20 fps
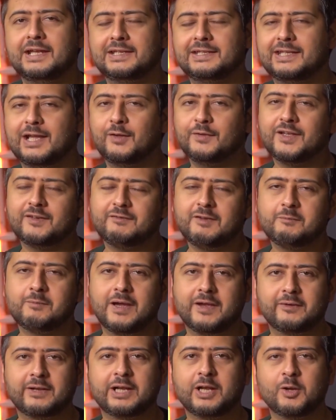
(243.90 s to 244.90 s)
Now that we've
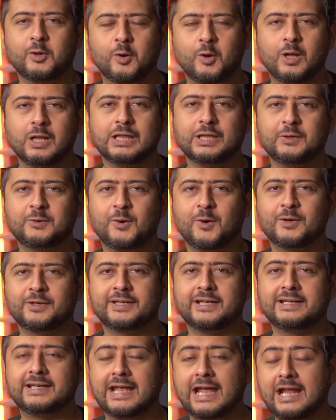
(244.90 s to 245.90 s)
migrated all the
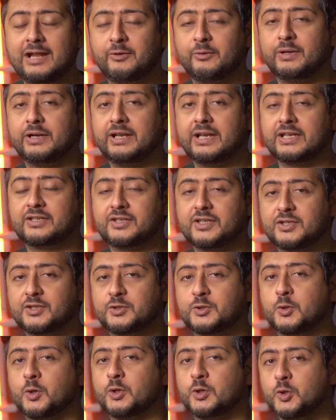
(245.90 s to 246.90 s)
content and
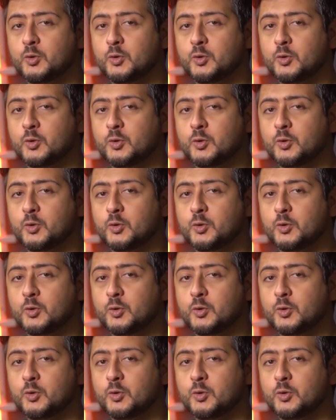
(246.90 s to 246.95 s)
redirections to your